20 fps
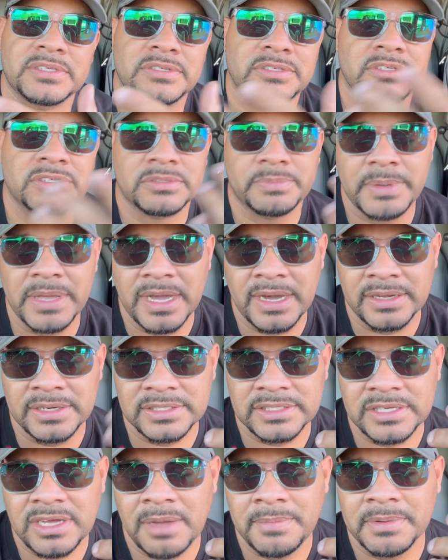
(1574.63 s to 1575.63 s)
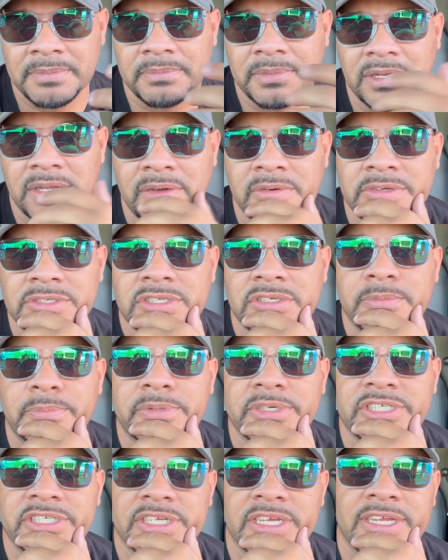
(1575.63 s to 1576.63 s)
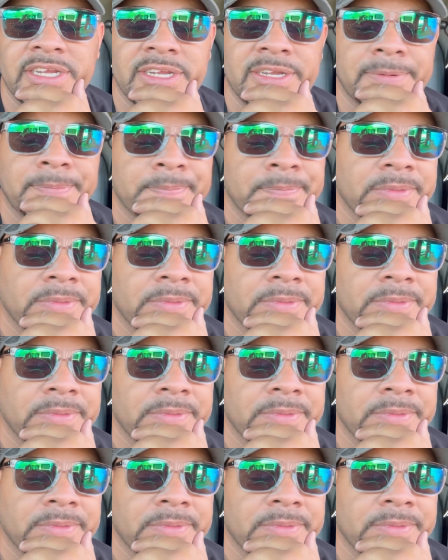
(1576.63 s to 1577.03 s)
so just be honest, comment below. I should appreciate it.